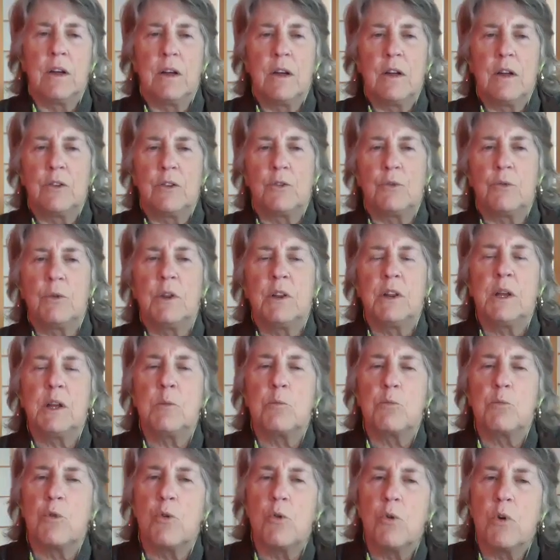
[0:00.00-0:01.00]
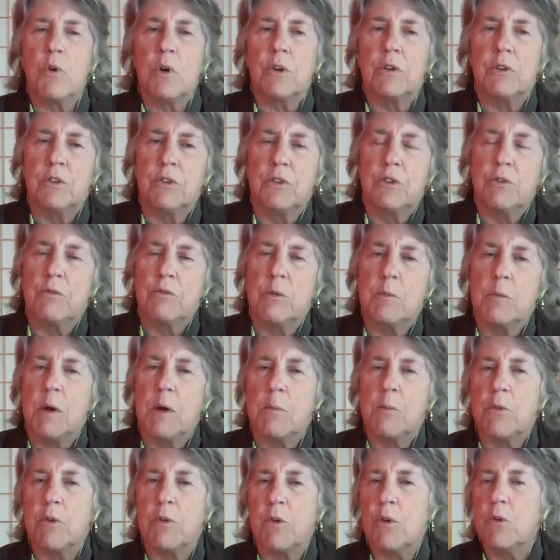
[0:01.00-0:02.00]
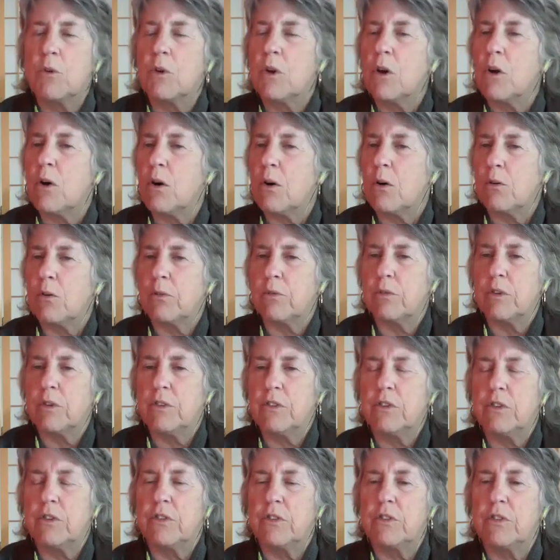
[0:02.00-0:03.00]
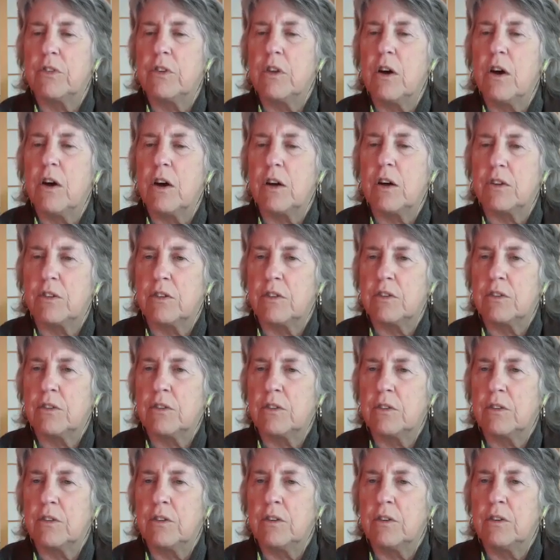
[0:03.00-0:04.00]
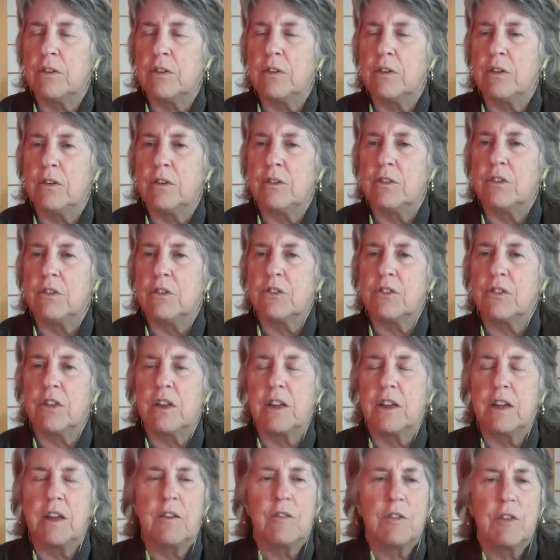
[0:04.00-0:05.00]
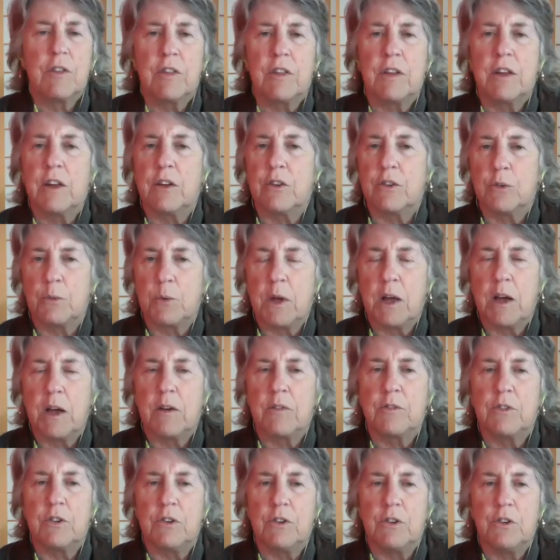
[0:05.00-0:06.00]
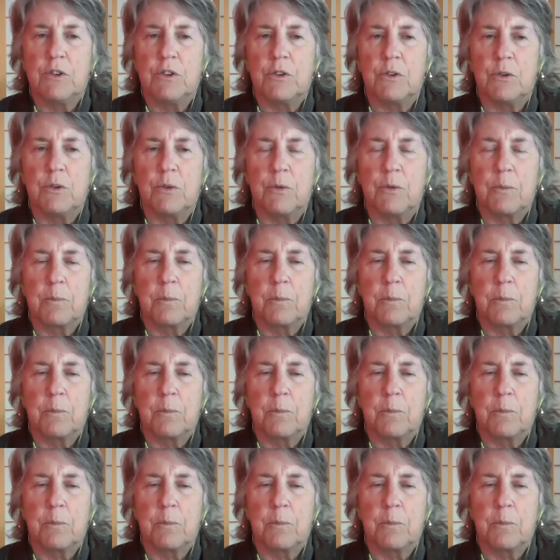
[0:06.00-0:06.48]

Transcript: It's really important to remember, oh no, this is not just like everything else we have to do.